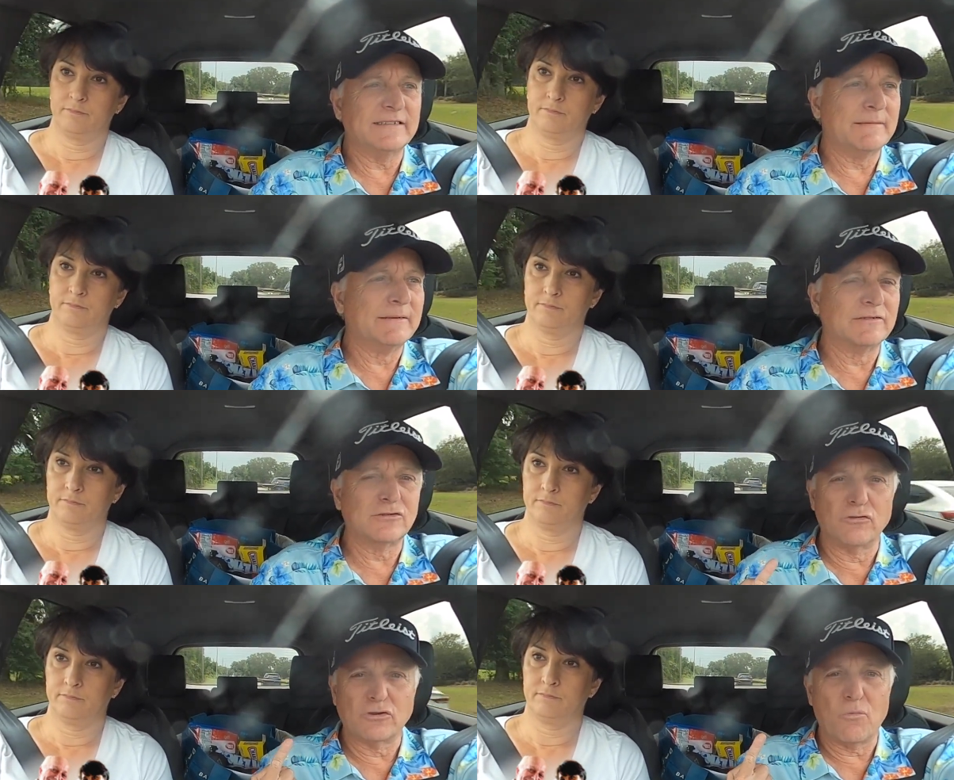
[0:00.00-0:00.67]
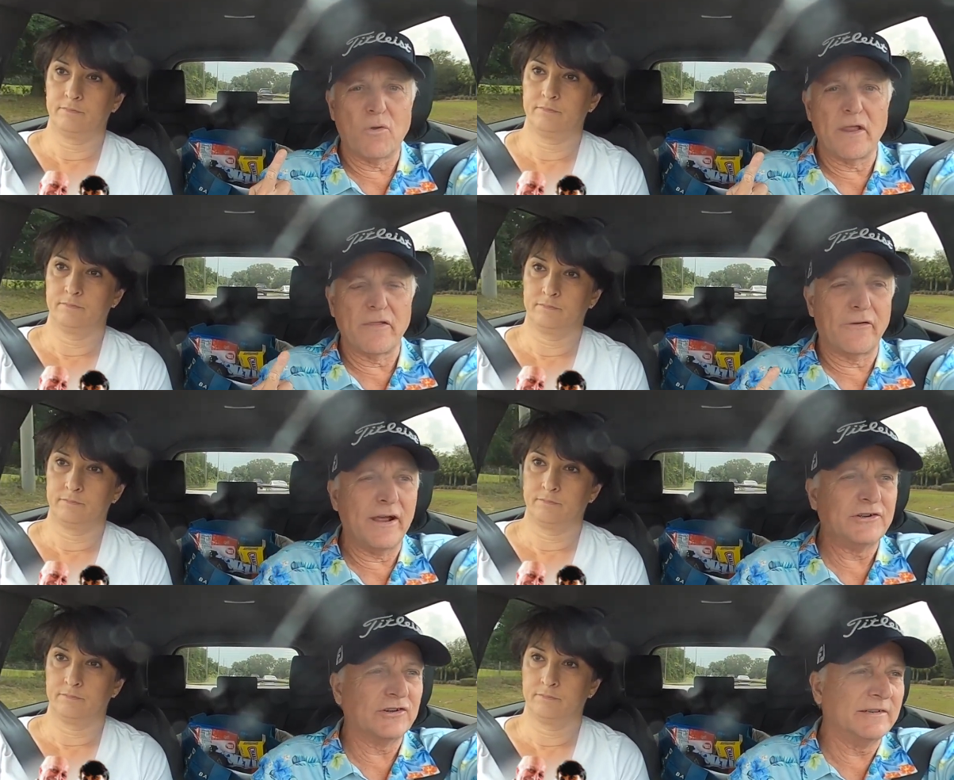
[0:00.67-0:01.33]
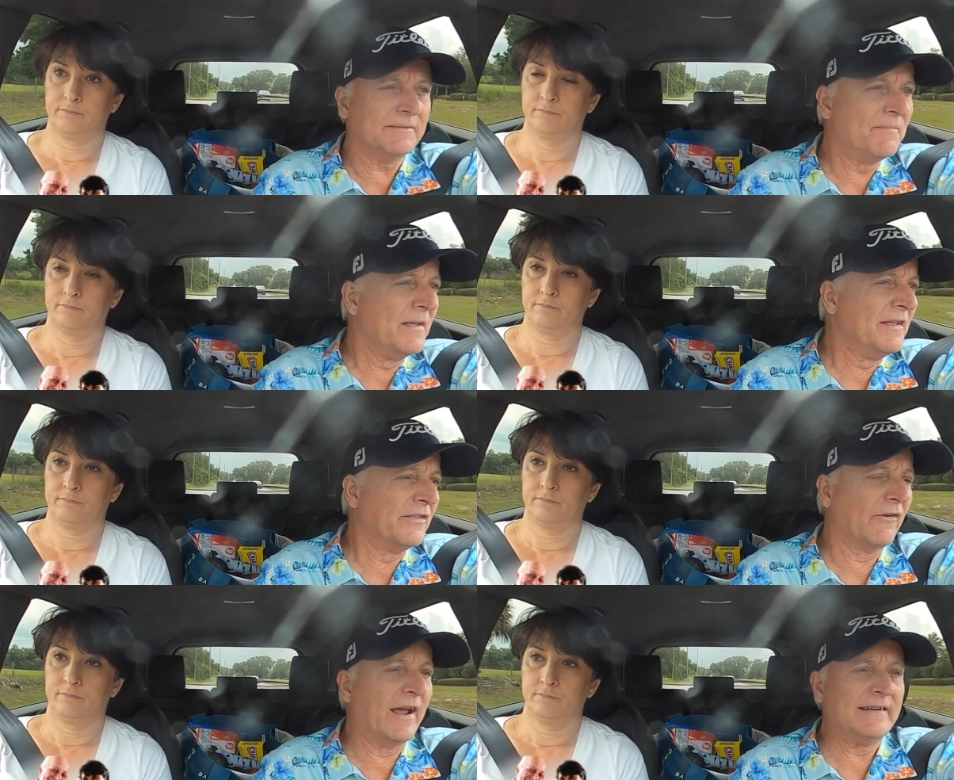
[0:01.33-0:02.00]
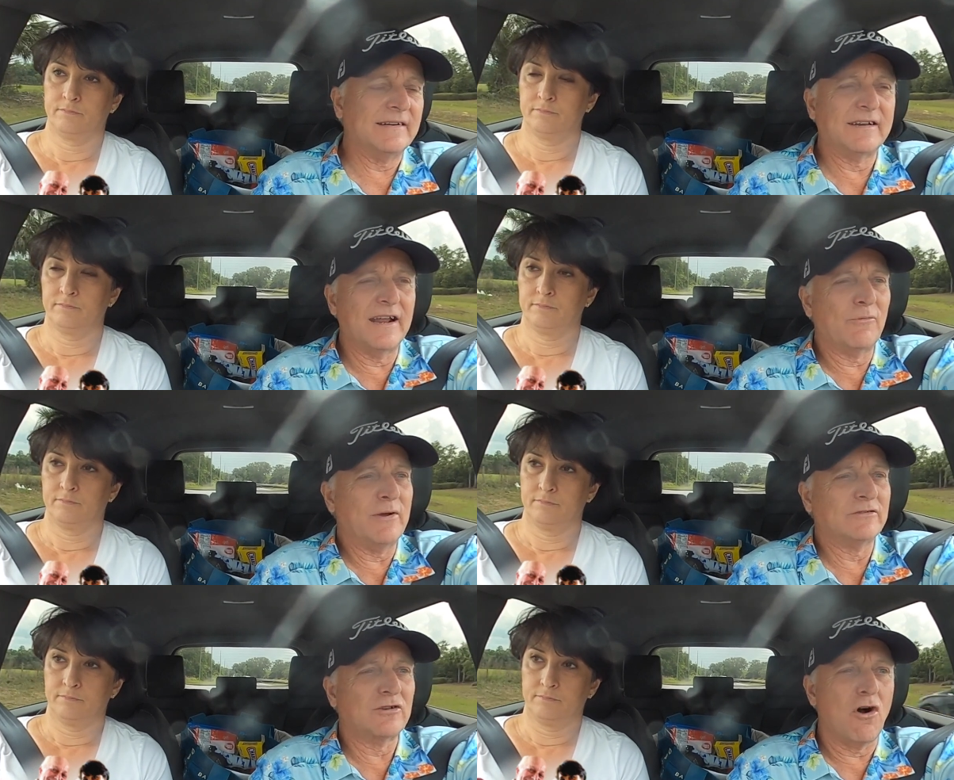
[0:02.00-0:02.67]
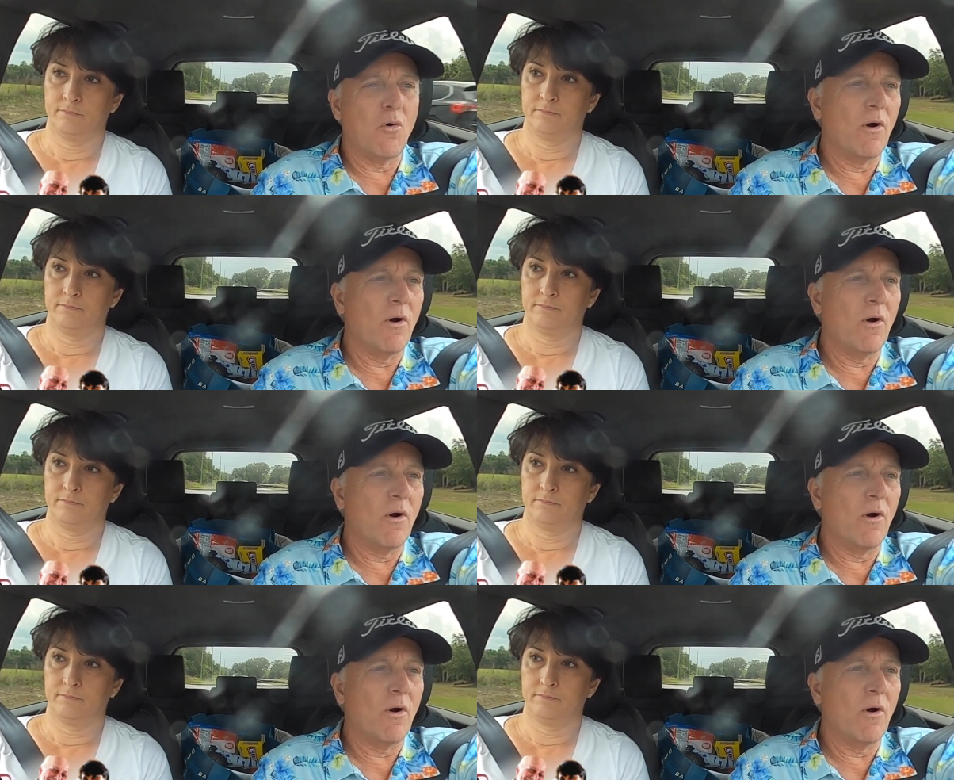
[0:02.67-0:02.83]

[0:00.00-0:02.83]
Speaker 1: They've been sold to one other agent. They're 8 to 10 weeks old.